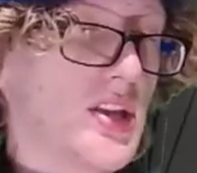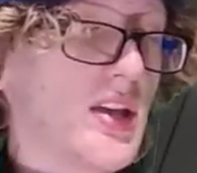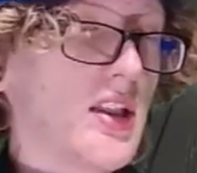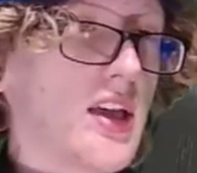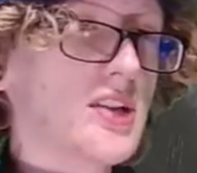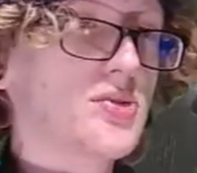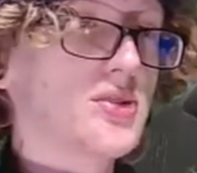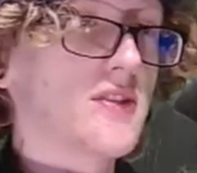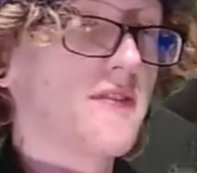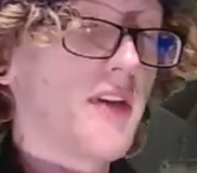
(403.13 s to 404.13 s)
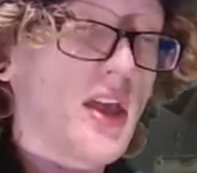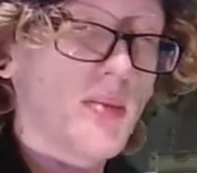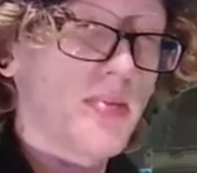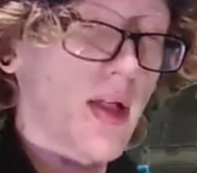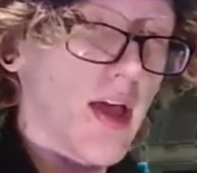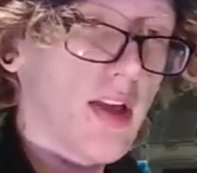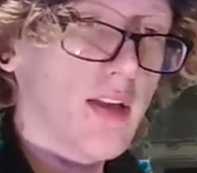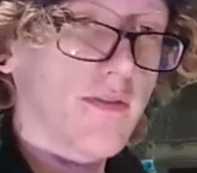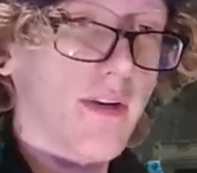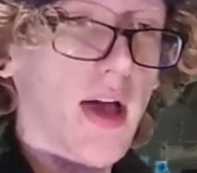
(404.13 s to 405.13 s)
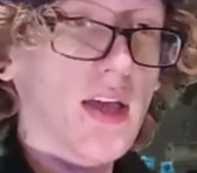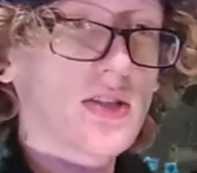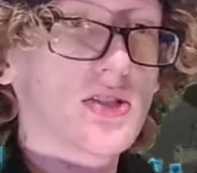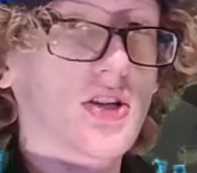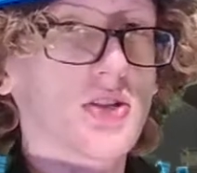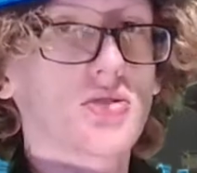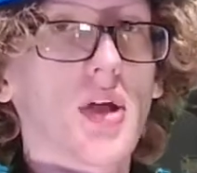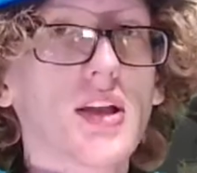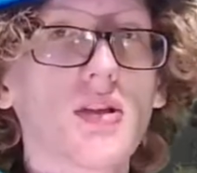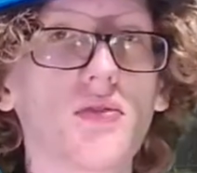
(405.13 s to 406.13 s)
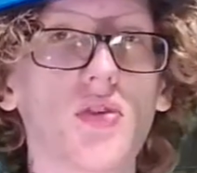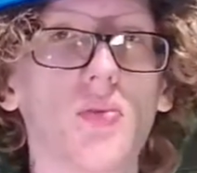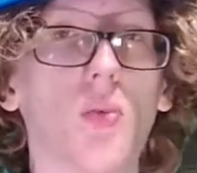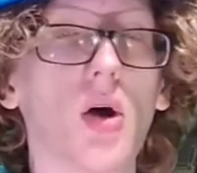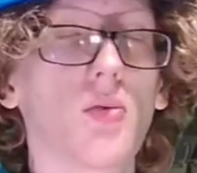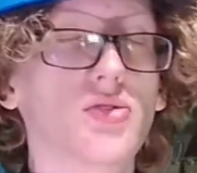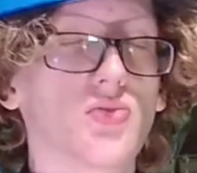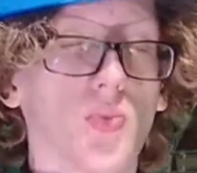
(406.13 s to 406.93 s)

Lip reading: Helios was a fake plan devised to distract him from what was